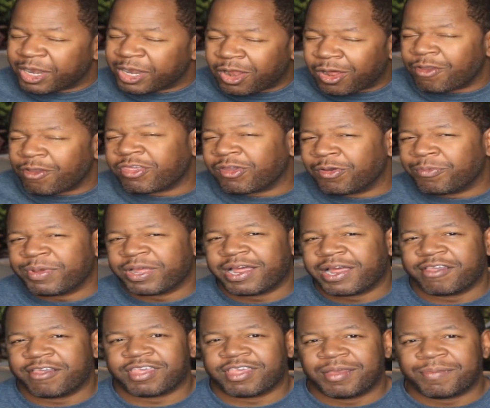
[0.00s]
also
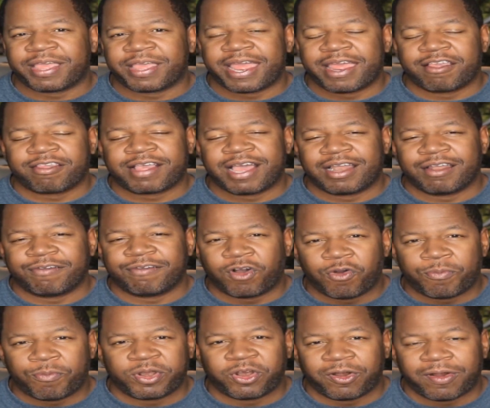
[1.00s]
because M K has kind of
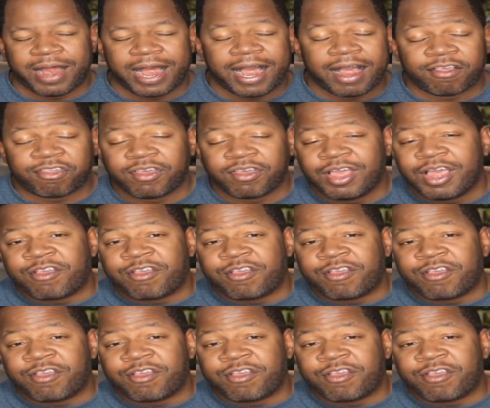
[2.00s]
opened her eyes.